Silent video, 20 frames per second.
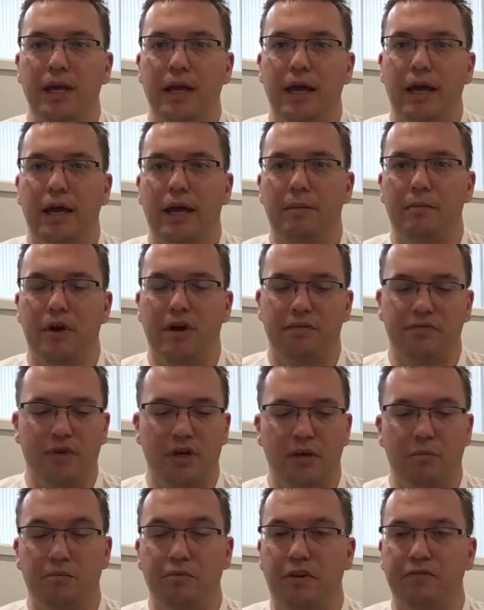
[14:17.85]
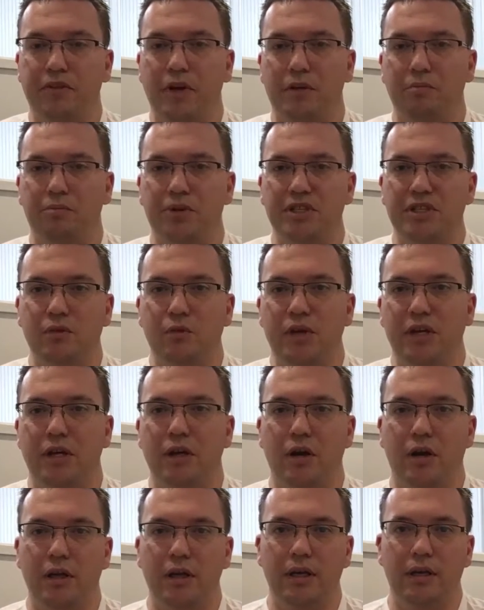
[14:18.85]
I've got a busy week
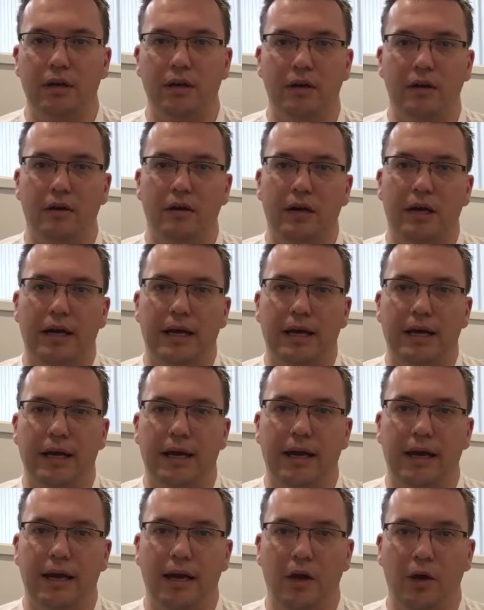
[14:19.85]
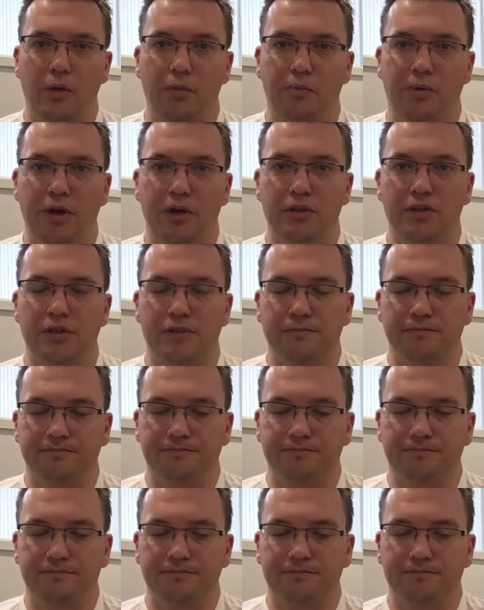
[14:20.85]
on here at Health Post.